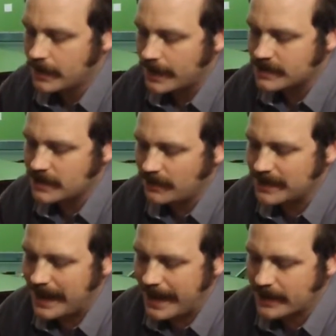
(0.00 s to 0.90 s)
It's not
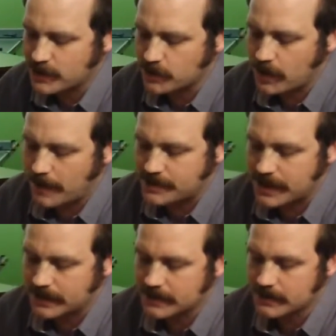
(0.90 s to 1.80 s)
the actual
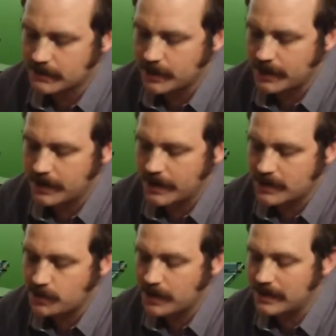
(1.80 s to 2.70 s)
object, but
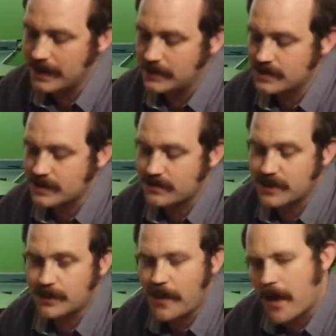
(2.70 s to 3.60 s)
it's what allows us to
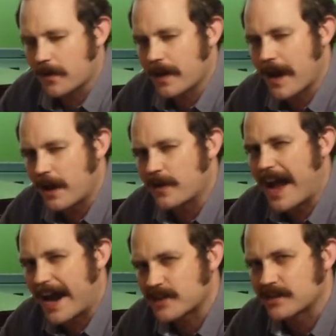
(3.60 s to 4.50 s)
figure out how to
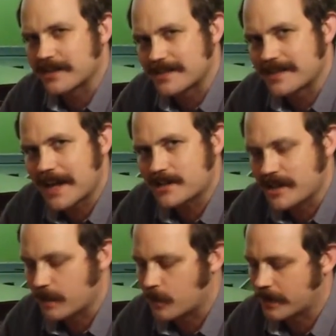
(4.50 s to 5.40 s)
actually
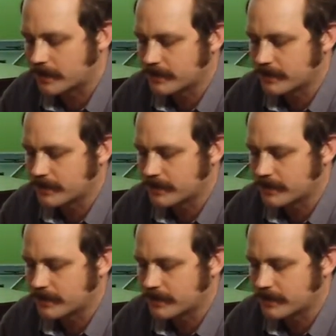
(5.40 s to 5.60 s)
instantiate one.